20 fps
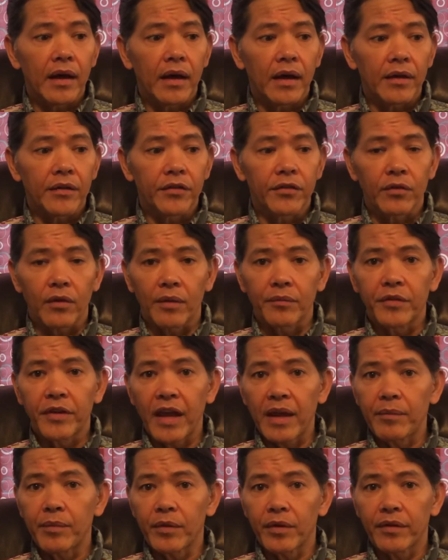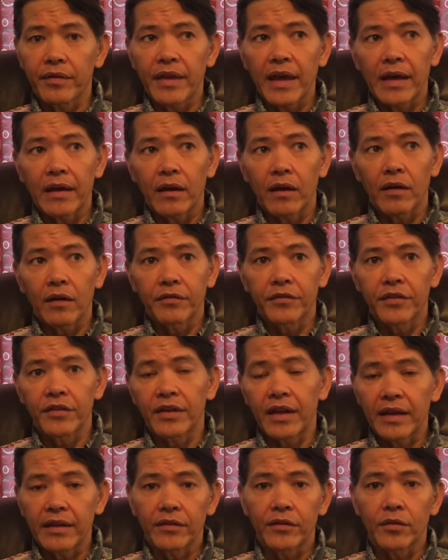So I'm tapering that off
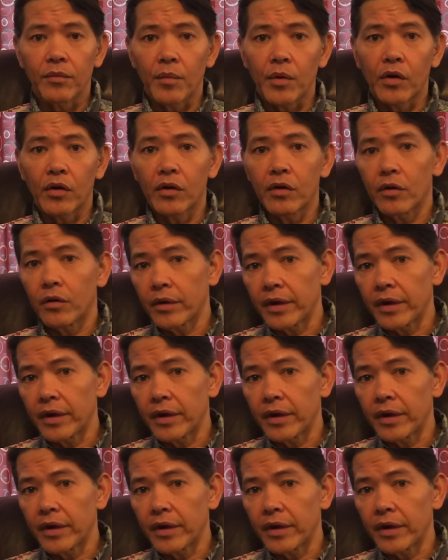today and tomorrow,